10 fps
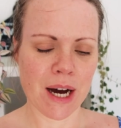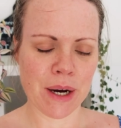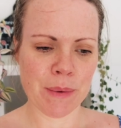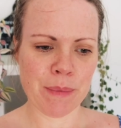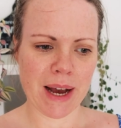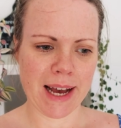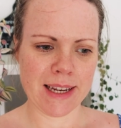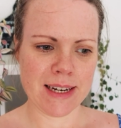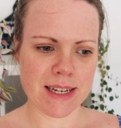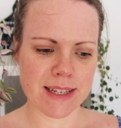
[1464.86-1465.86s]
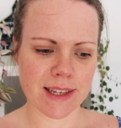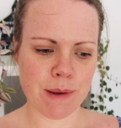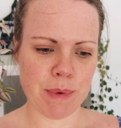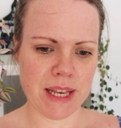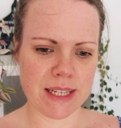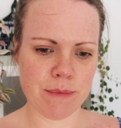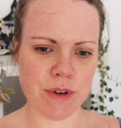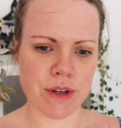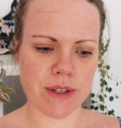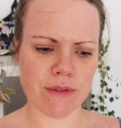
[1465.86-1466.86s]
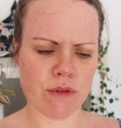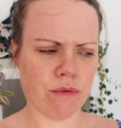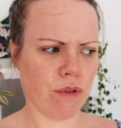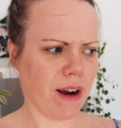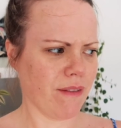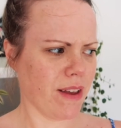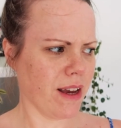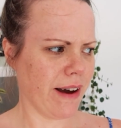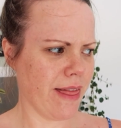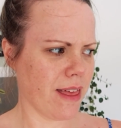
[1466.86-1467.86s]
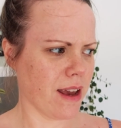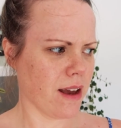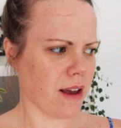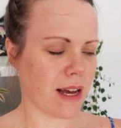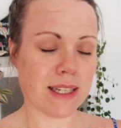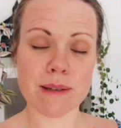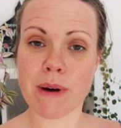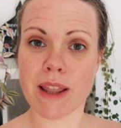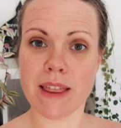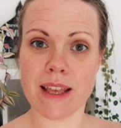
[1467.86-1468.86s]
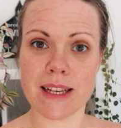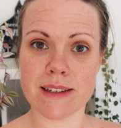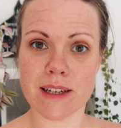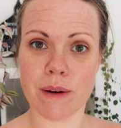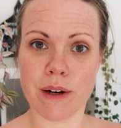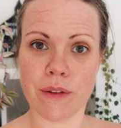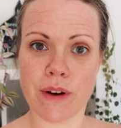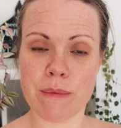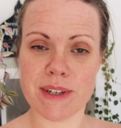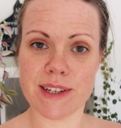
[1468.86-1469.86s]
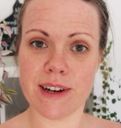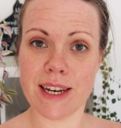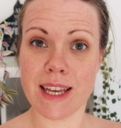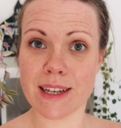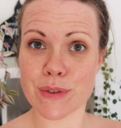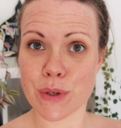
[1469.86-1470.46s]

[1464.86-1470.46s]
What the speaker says: and it's going to be some new stuff arriving, I think, and some other things going on that I'm designing.